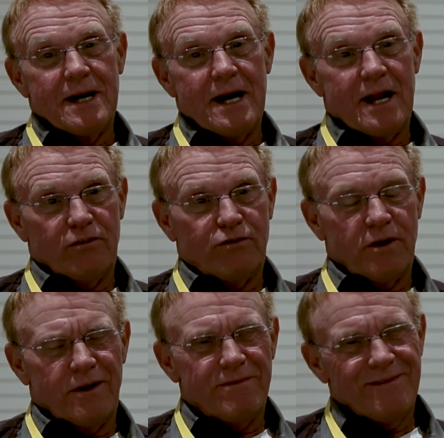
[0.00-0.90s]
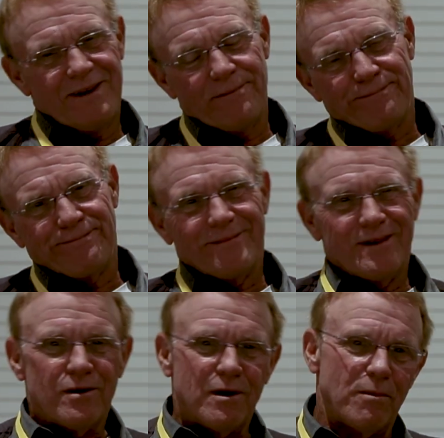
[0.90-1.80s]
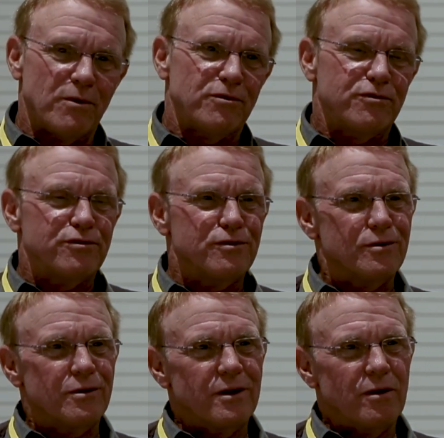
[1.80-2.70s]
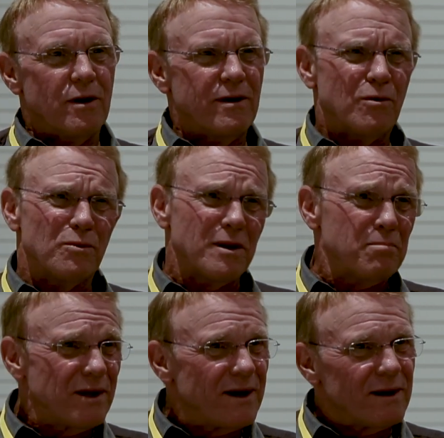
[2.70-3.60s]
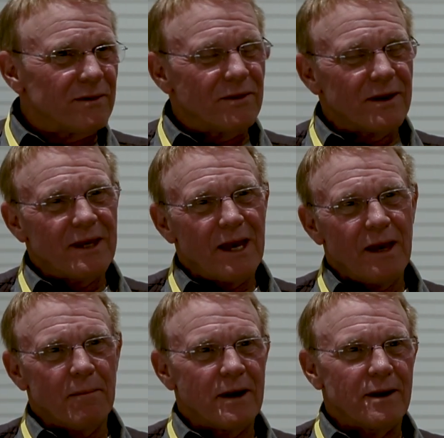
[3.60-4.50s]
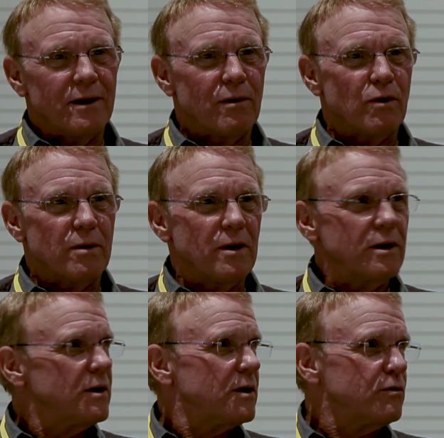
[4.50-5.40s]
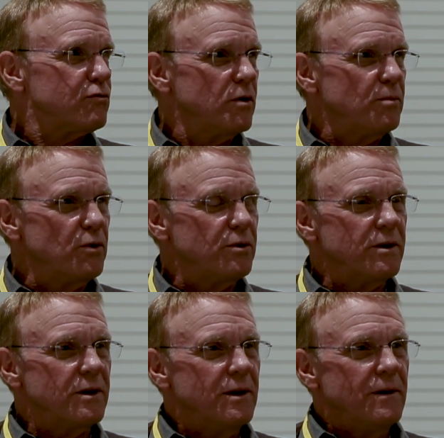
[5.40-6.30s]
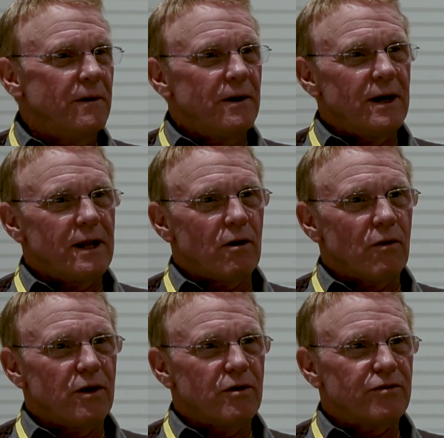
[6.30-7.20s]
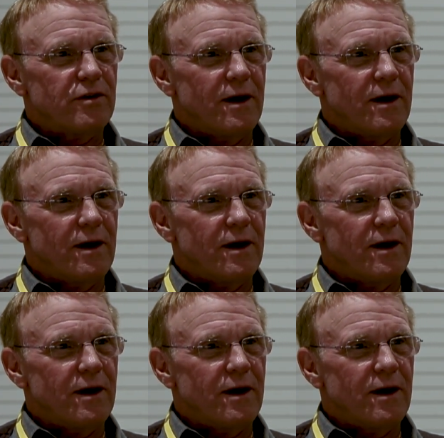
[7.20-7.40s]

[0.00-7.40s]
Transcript: And I said, you know, I wasn't sure, you know, I don't really play the game, what am I going to contribute and all this.